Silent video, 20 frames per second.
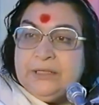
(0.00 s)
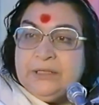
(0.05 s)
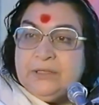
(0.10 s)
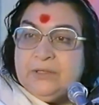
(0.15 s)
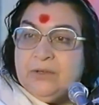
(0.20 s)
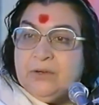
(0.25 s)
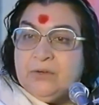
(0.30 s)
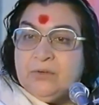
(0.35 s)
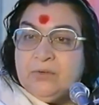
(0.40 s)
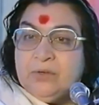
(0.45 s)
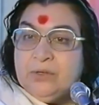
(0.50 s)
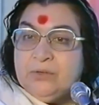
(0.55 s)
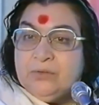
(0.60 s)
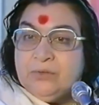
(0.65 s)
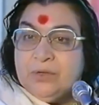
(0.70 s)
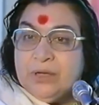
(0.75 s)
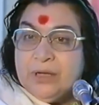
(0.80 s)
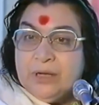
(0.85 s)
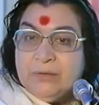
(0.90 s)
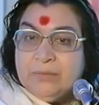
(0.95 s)
is not going to
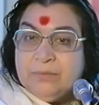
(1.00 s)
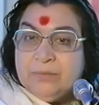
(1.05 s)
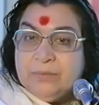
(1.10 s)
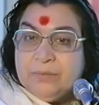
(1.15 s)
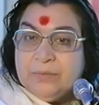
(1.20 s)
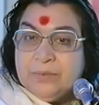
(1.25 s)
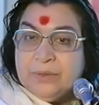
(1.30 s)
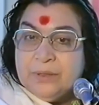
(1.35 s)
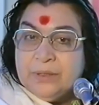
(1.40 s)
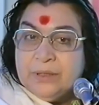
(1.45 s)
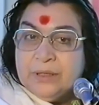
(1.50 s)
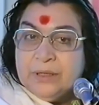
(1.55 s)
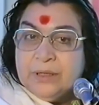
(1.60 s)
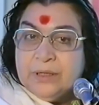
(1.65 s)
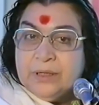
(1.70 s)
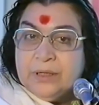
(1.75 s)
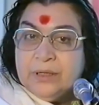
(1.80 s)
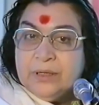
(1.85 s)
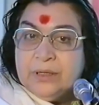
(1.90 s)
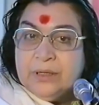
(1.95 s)
help.
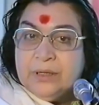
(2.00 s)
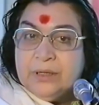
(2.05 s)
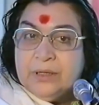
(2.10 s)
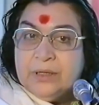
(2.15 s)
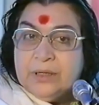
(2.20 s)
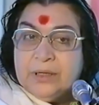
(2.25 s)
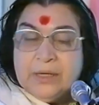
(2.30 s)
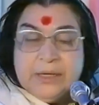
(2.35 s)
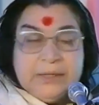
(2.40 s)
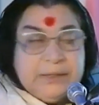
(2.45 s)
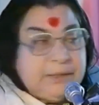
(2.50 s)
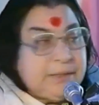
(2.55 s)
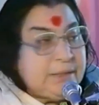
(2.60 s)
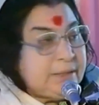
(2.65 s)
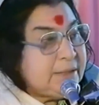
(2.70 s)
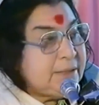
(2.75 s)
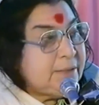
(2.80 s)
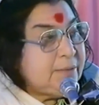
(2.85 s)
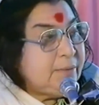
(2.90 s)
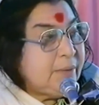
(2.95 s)
And
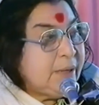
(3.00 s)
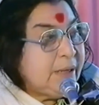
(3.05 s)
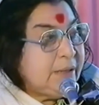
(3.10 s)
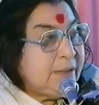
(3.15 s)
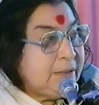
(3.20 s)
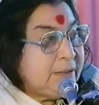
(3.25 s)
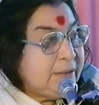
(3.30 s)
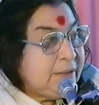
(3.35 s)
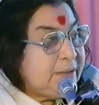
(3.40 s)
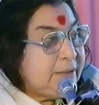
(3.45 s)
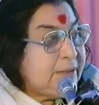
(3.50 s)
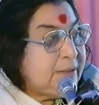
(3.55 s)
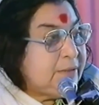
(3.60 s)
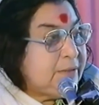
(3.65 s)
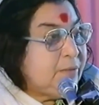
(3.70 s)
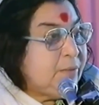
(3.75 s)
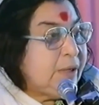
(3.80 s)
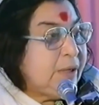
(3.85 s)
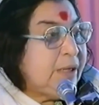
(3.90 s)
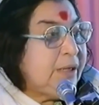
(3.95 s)
this is the
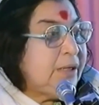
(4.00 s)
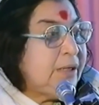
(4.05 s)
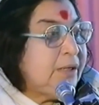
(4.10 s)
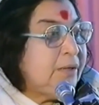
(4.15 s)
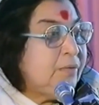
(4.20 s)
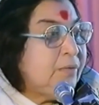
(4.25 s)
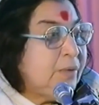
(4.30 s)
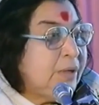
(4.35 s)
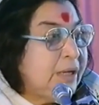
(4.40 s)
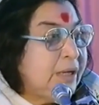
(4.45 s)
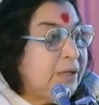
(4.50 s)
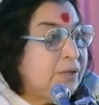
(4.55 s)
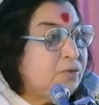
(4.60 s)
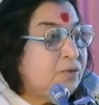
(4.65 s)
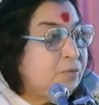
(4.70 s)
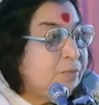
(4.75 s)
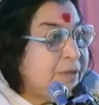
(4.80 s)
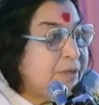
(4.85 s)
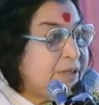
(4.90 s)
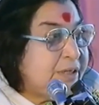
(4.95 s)
reason why one has
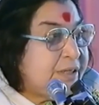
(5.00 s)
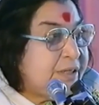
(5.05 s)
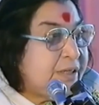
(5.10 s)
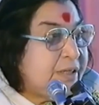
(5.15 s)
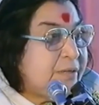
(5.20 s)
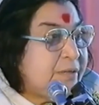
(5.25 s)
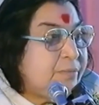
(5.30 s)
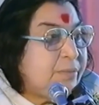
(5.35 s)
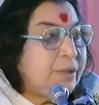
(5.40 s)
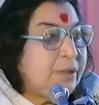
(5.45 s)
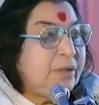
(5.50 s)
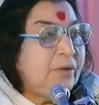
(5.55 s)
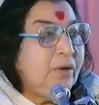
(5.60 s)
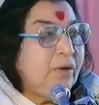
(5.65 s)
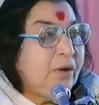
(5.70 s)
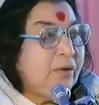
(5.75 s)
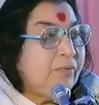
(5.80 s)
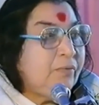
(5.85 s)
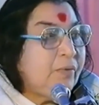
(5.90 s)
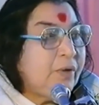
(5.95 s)
to meditate, but
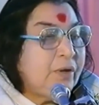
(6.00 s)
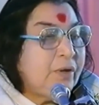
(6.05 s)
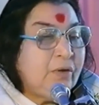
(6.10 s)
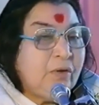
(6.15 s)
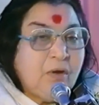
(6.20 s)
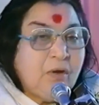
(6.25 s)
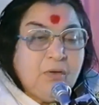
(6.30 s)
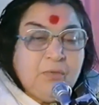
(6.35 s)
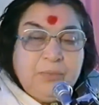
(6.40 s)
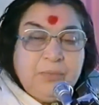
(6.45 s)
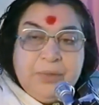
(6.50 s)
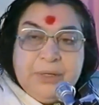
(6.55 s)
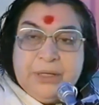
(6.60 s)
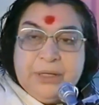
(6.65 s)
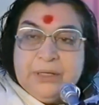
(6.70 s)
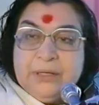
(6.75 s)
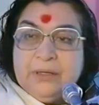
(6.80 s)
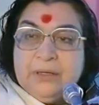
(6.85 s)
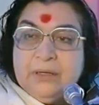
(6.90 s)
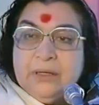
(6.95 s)
not for a long
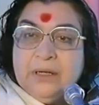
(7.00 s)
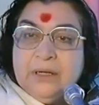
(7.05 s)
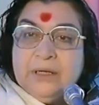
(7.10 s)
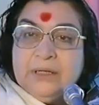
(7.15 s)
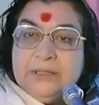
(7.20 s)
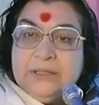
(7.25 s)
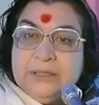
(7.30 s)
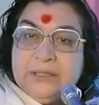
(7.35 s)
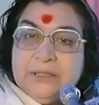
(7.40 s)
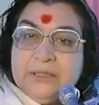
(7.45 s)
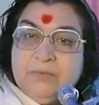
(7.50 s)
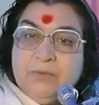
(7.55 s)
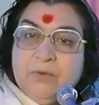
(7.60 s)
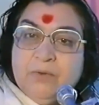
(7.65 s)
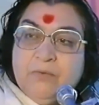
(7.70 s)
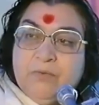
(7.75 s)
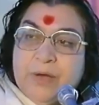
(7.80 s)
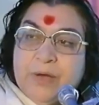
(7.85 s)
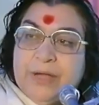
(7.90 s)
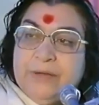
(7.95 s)
period, just for
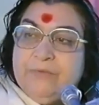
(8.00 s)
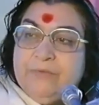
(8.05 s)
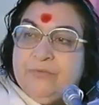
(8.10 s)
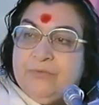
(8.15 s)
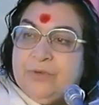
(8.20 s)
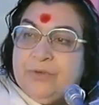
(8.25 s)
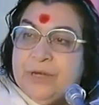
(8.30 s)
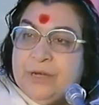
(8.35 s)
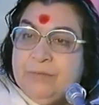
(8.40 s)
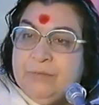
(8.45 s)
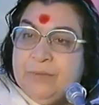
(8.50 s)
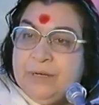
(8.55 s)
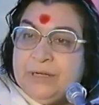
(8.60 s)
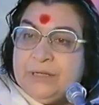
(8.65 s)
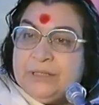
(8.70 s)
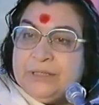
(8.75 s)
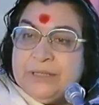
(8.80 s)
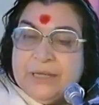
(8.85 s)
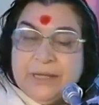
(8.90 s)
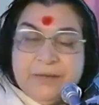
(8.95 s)
5 to 10
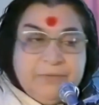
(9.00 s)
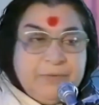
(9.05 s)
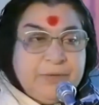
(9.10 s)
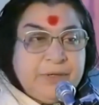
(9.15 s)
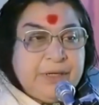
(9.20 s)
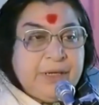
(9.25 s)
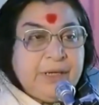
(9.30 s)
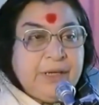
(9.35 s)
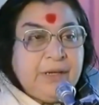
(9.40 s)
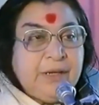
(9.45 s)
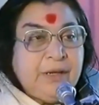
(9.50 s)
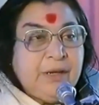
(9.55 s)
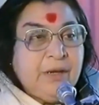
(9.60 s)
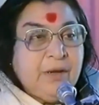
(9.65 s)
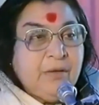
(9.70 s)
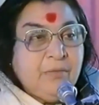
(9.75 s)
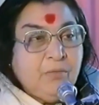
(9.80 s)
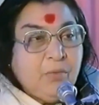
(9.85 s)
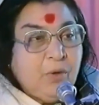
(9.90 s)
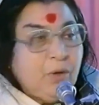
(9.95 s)
minutes every day,
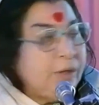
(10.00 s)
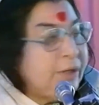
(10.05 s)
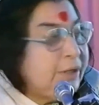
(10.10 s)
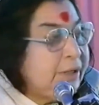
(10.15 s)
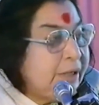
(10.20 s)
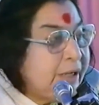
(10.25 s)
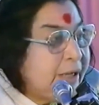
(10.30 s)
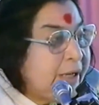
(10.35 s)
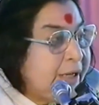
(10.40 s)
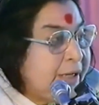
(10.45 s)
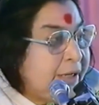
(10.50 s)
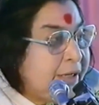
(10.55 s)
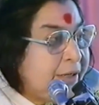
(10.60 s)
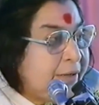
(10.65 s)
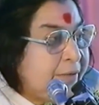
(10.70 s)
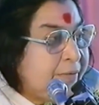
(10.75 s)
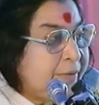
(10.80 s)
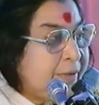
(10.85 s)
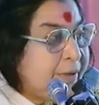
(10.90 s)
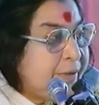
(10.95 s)
morning and
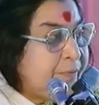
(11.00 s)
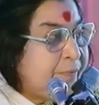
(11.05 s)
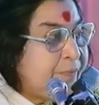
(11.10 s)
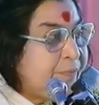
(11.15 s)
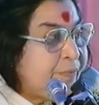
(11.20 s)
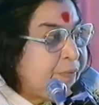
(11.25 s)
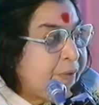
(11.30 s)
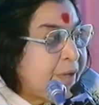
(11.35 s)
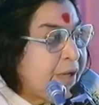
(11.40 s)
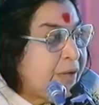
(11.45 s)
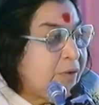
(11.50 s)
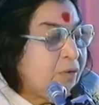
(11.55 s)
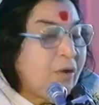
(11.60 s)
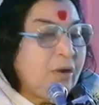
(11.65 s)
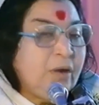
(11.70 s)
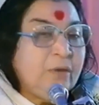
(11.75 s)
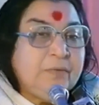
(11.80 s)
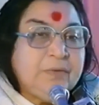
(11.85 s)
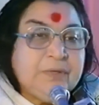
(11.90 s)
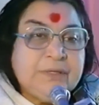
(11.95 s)
evening. That
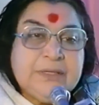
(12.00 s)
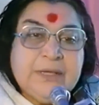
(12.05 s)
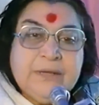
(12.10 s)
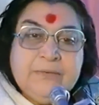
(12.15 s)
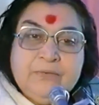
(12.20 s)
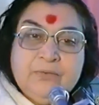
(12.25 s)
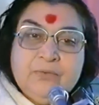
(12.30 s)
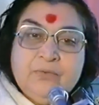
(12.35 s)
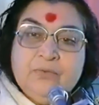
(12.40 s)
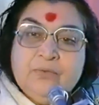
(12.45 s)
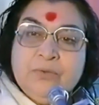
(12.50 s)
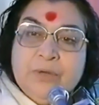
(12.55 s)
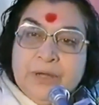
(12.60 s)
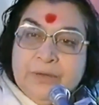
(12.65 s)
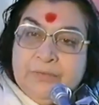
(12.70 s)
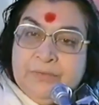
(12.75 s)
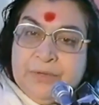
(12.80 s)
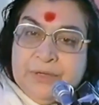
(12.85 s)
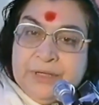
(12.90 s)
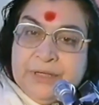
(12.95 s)
all of us have to do
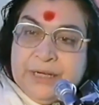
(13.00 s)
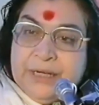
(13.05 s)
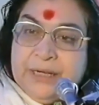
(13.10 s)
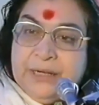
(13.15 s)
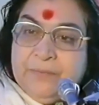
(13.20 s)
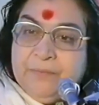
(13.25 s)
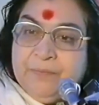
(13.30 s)
every day.